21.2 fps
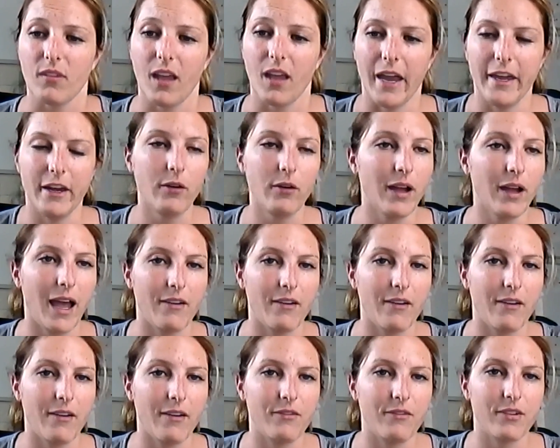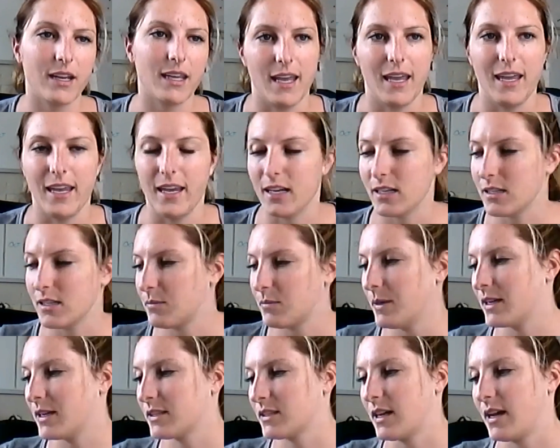I don't have any in hand
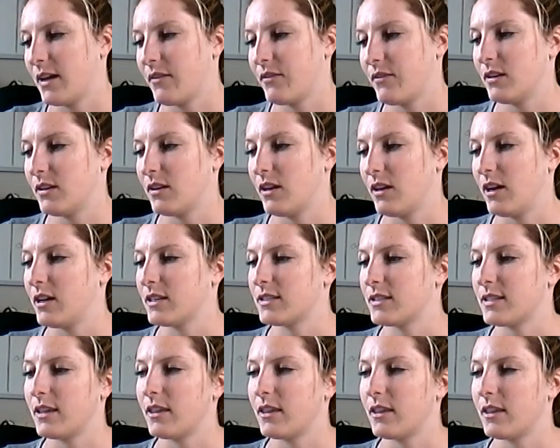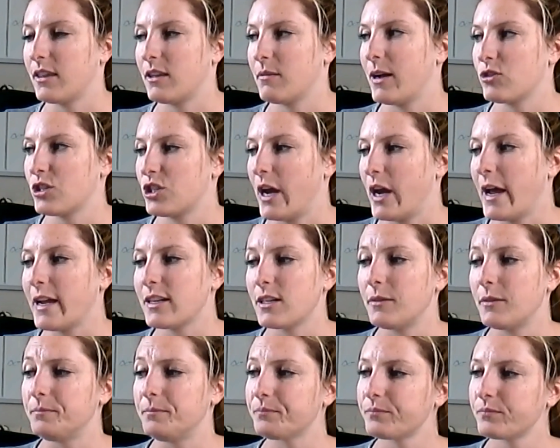because I haven't sent them out just yet.